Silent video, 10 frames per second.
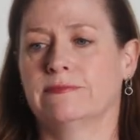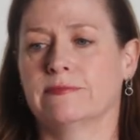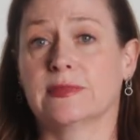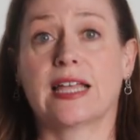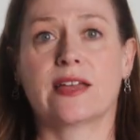
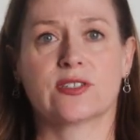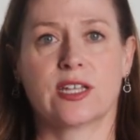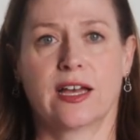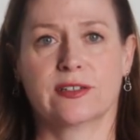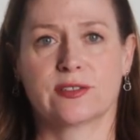
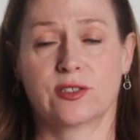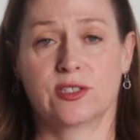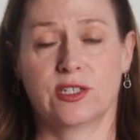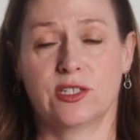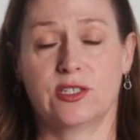lifestyles
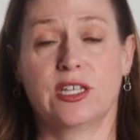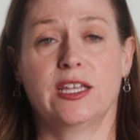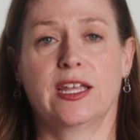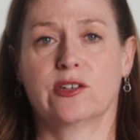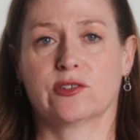such as
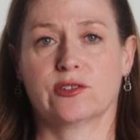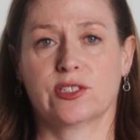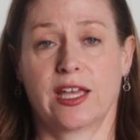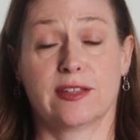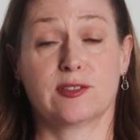teenagers
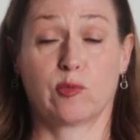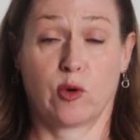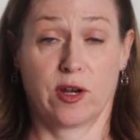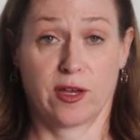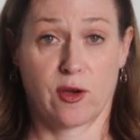and
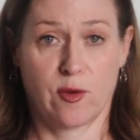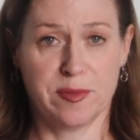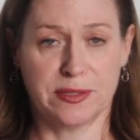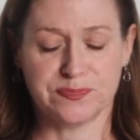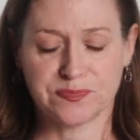sporting
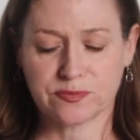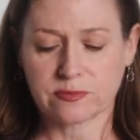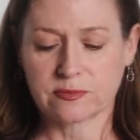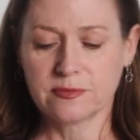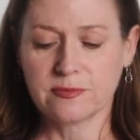
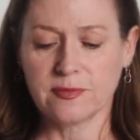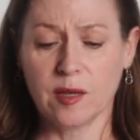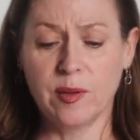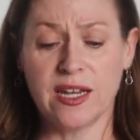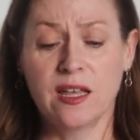
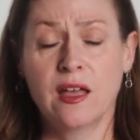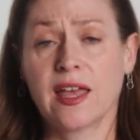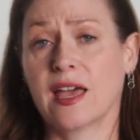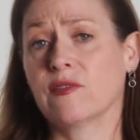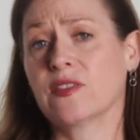equipment. But
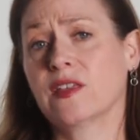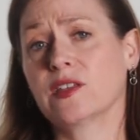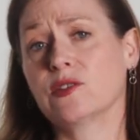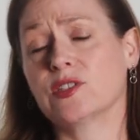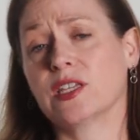everything that
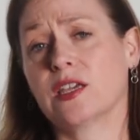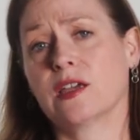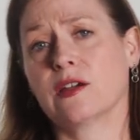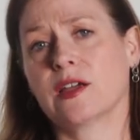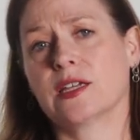you see
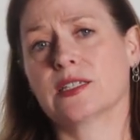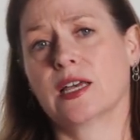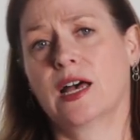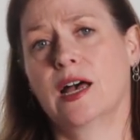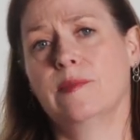here is
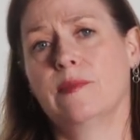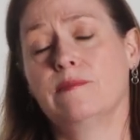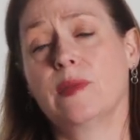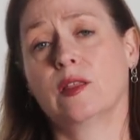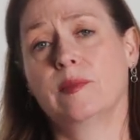
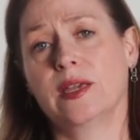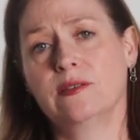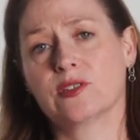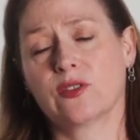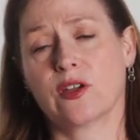
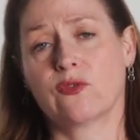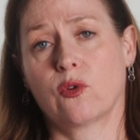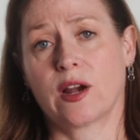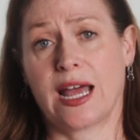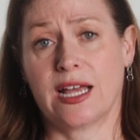melamine, so
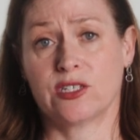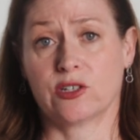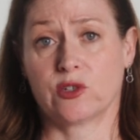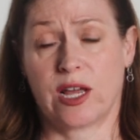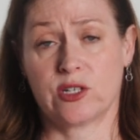therefore it has
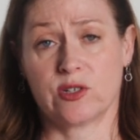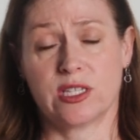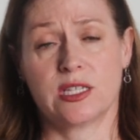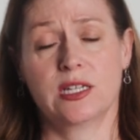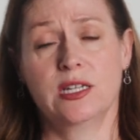your scratch
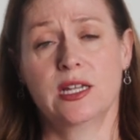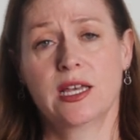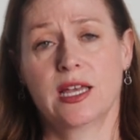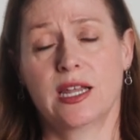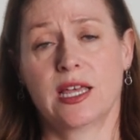resistant
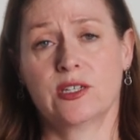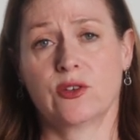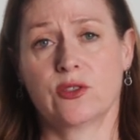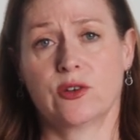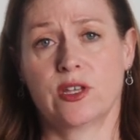and has
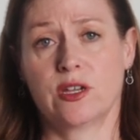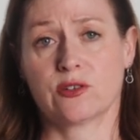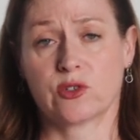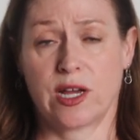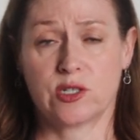your 30-year
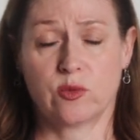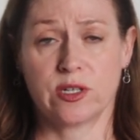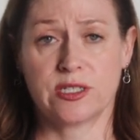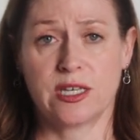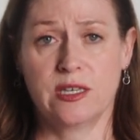scratch
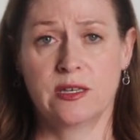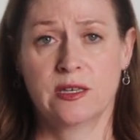warranty.